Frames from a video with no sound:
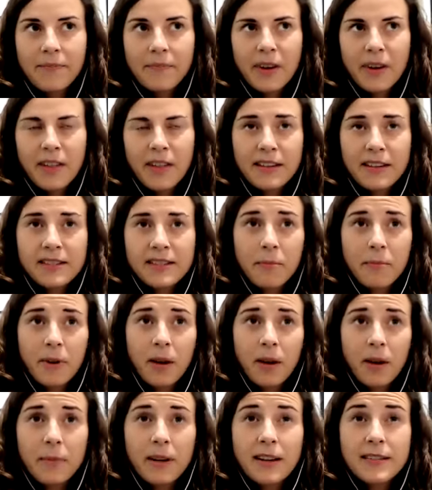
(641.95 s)
i think some
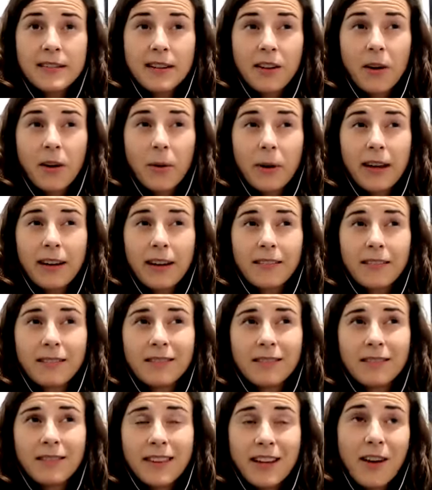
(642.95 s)
companies are going
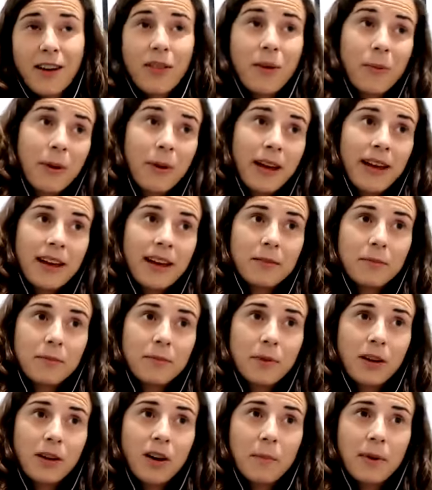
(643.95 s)
the other way and
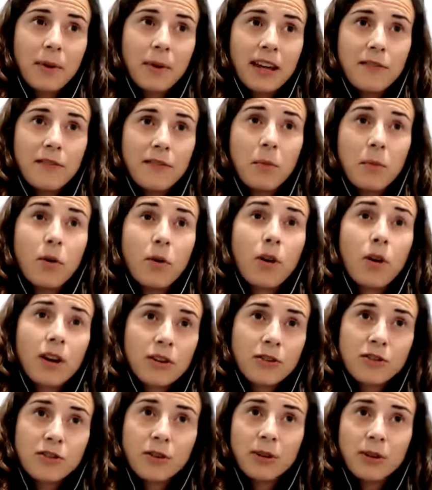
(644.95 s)
becoming even more
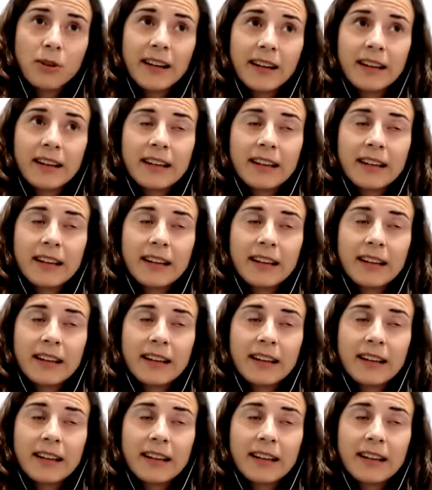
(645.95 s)
controlling